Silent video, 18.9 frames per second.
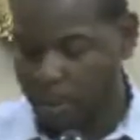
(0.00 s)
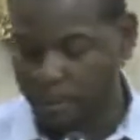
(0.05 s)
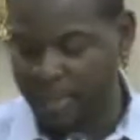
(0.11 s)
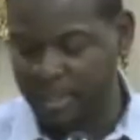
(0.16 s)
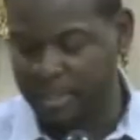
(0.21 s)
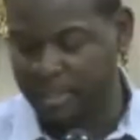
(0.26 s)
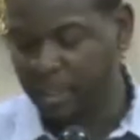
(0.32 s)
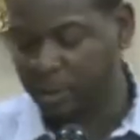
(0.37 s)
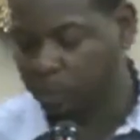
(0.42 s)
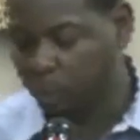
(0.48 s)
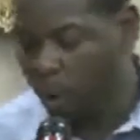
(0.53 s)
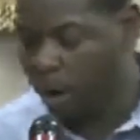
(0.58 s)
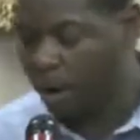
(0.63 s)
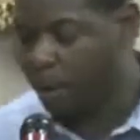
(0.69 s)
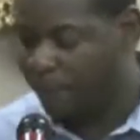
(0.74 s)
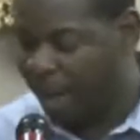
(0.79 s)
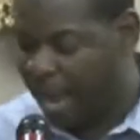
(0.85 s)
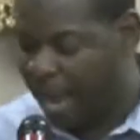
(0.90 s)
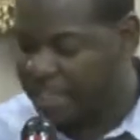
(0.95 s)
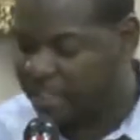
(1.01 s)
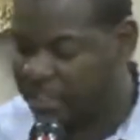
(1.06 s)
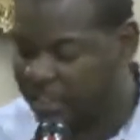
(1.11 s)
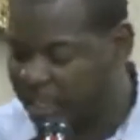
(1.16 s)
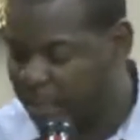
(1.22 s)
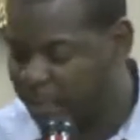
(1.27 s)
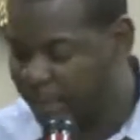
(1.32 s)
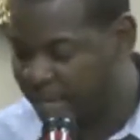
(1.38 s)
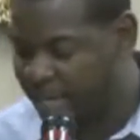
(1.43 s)
But this word
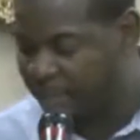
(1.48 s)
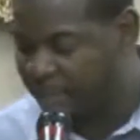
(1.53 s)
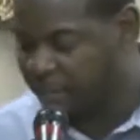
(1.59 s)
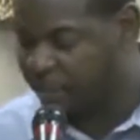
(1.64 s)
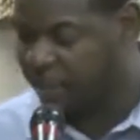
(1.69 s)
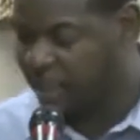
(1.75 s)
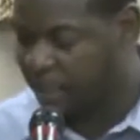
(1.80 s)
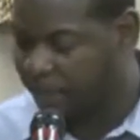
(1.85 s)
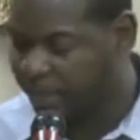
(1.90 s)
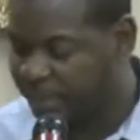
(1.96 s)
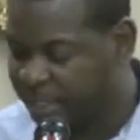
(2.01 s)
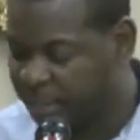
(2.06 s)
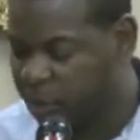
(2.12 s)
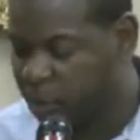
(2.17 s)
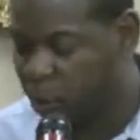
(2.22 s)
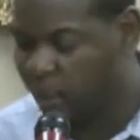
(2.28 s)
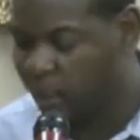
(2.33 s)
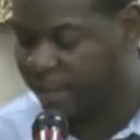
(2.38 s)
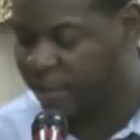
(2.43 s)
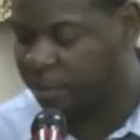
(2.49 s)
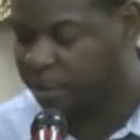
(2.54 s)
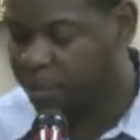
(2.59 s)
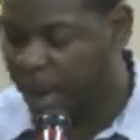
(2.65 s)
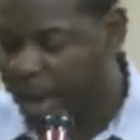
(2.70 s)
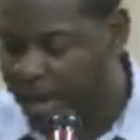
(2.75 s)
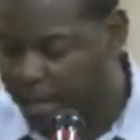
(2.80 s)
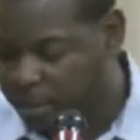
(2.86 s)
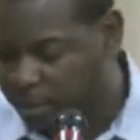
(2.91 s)
patiently means simply to
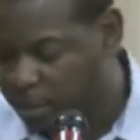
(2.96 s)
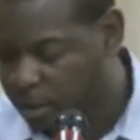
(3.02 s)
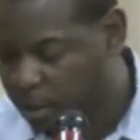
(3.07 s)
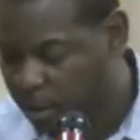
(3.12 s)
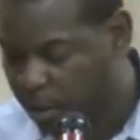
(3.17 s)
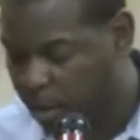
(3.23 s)
expect